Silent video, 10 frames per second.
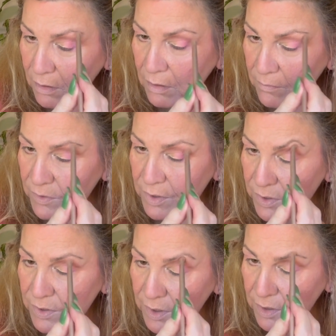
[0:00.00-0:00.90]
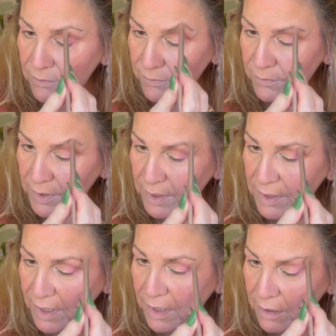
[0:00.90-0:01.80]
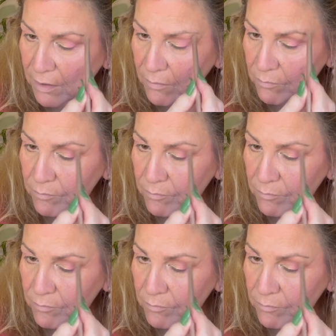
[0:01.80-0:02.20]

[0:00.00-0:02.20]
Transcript: I'm just gonna flick that up.